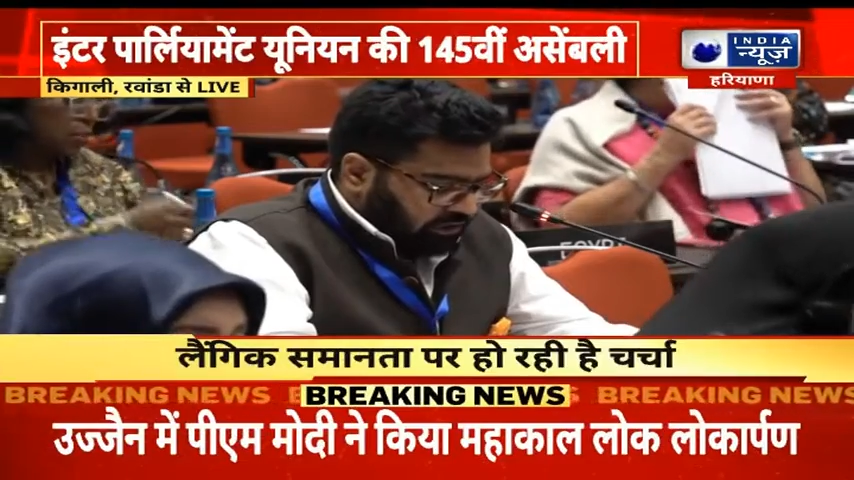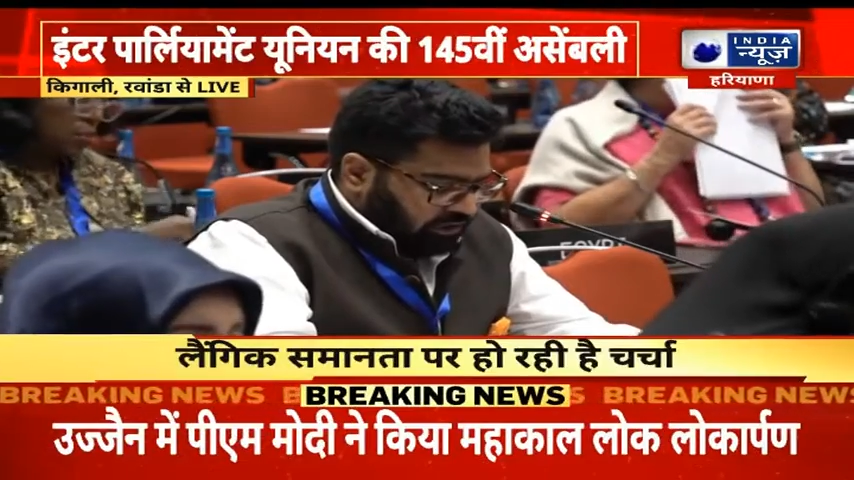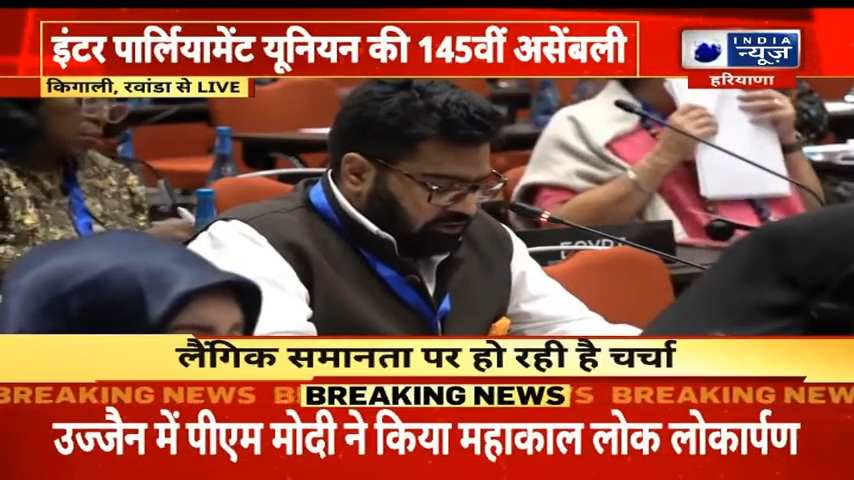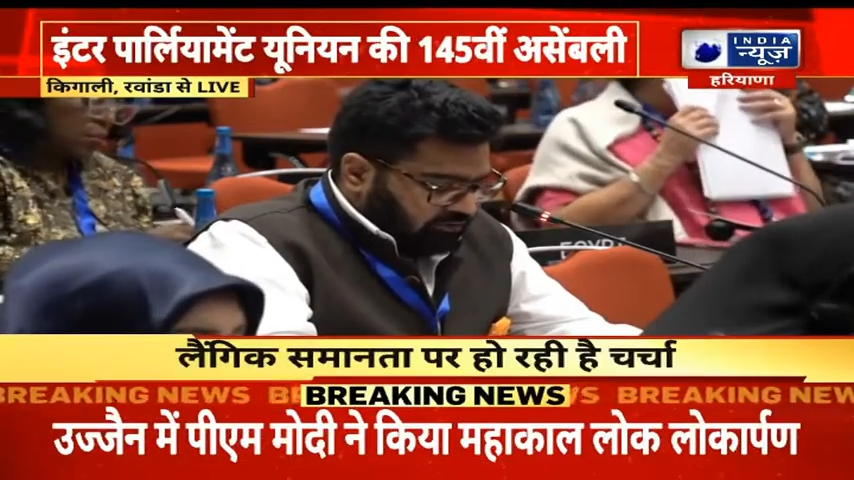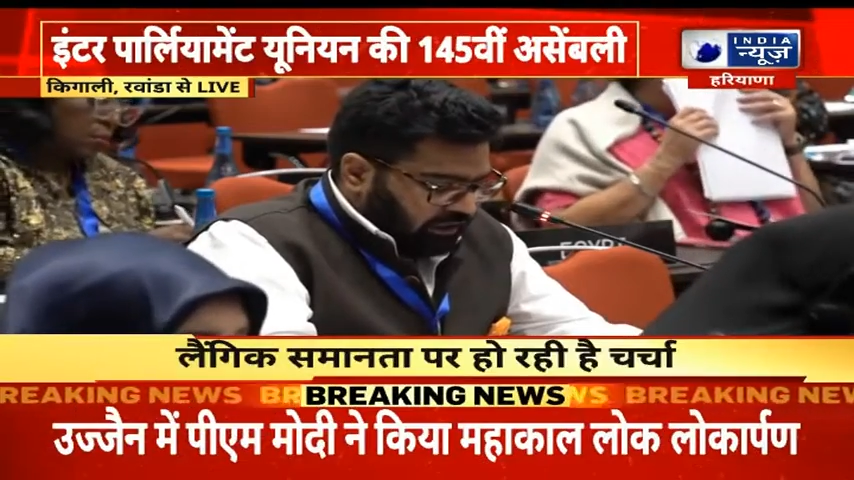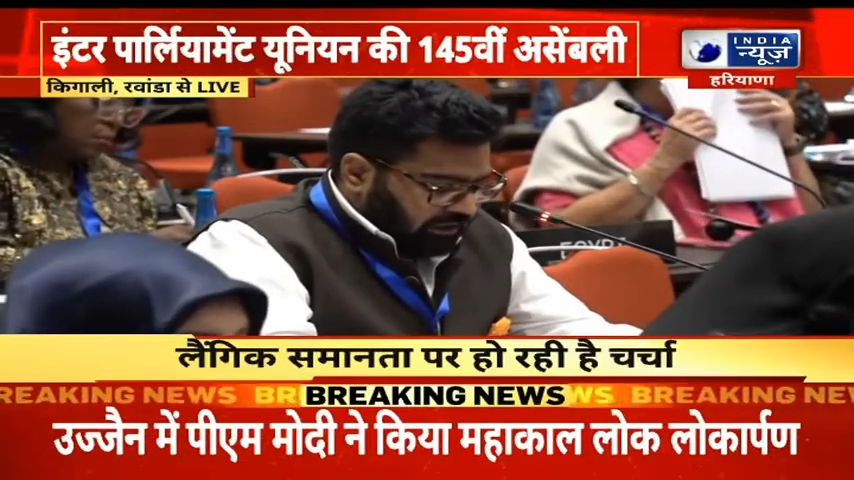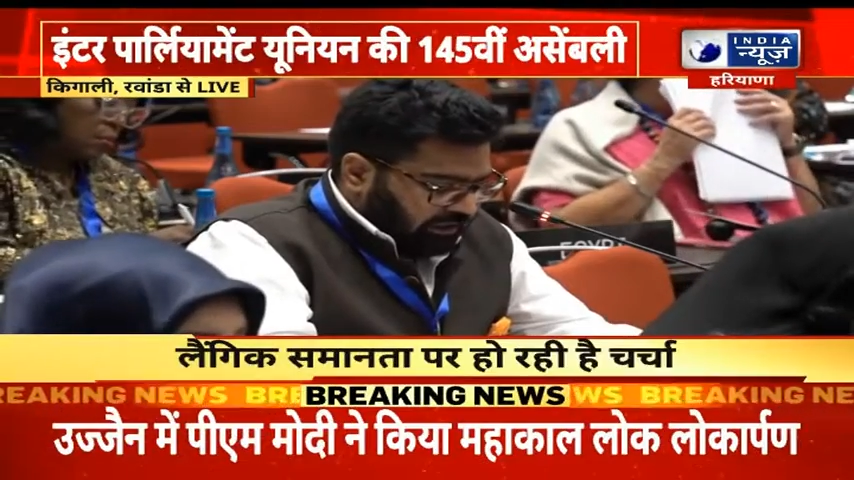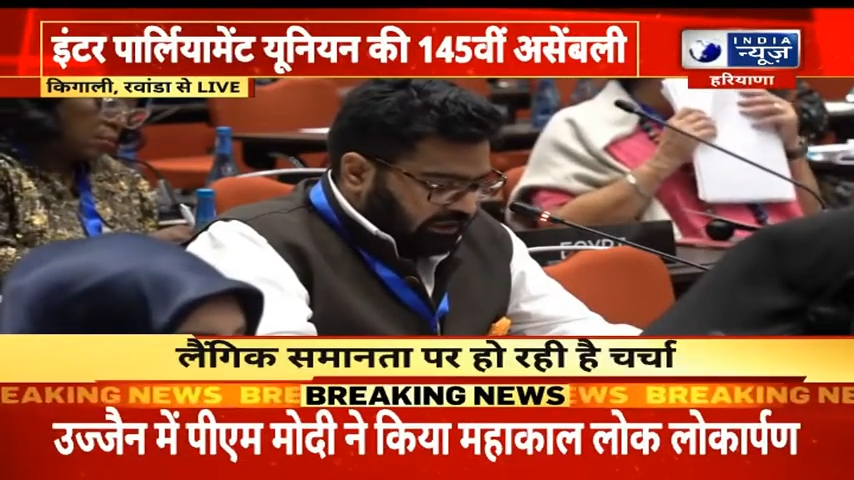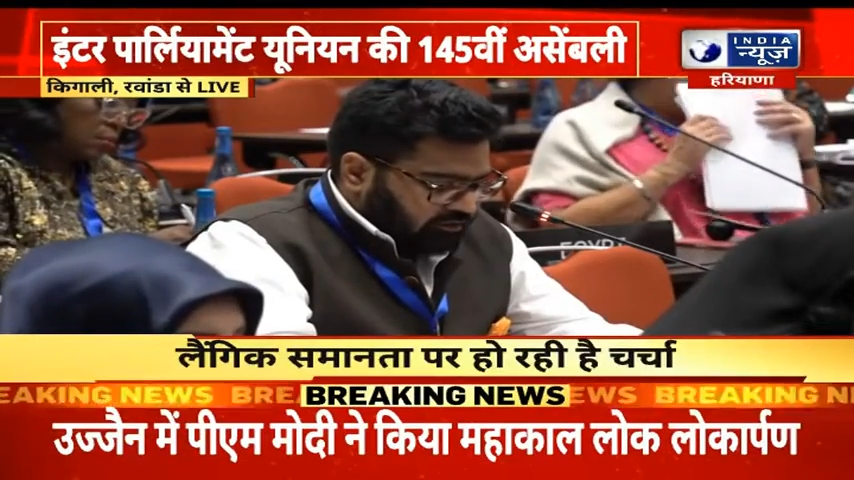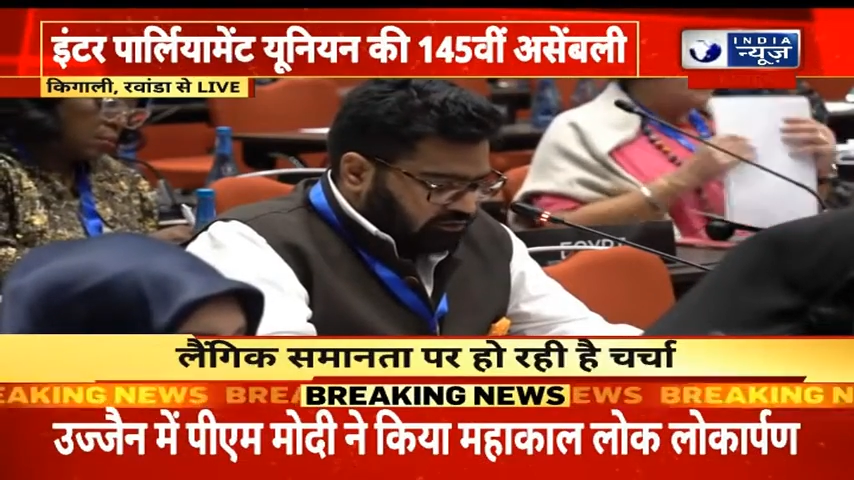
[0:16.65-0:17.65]
and
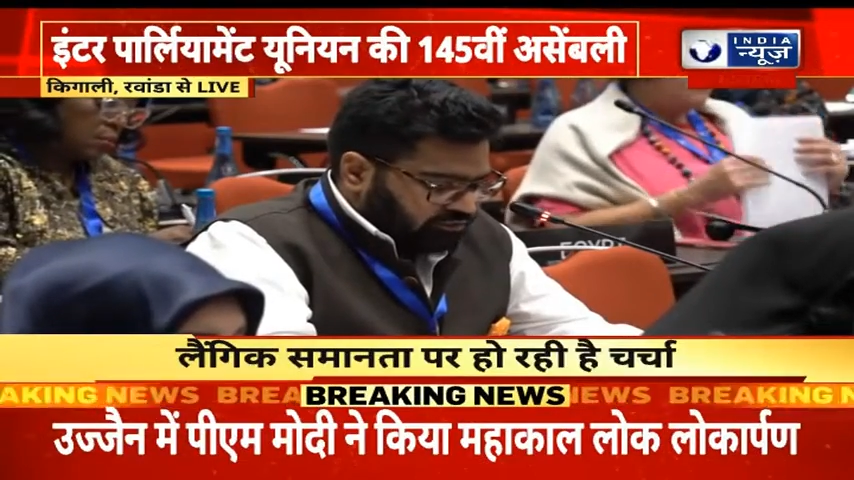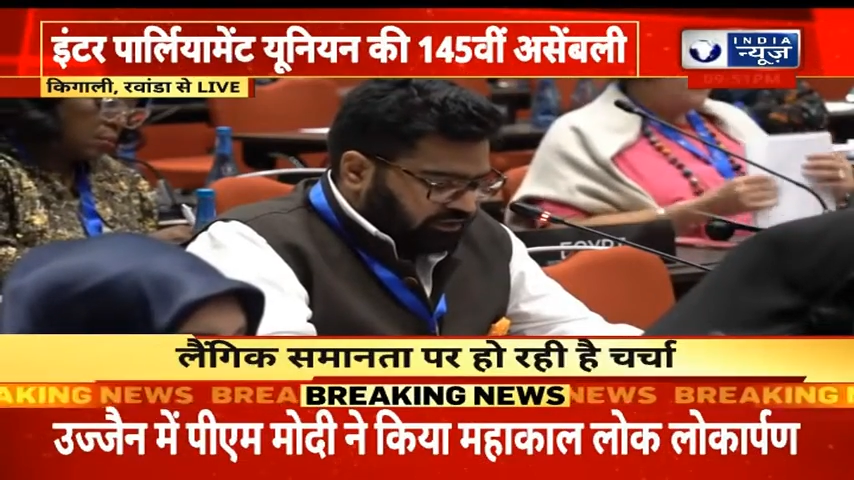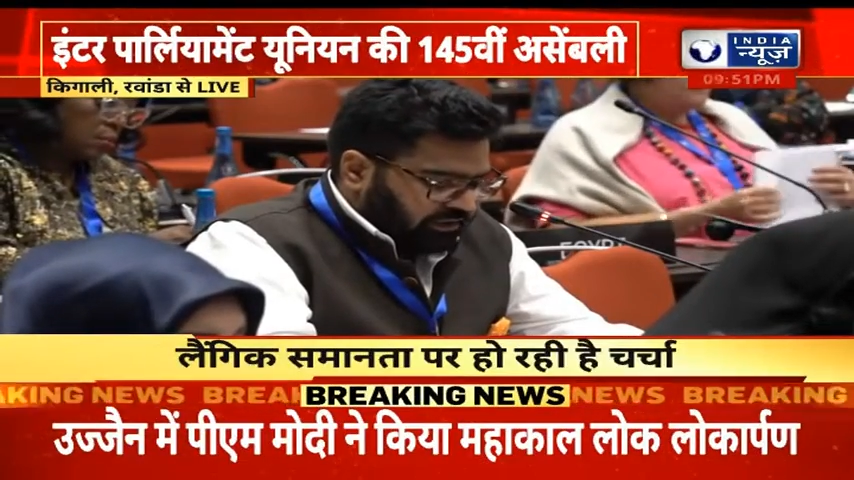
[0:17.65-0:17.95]
also to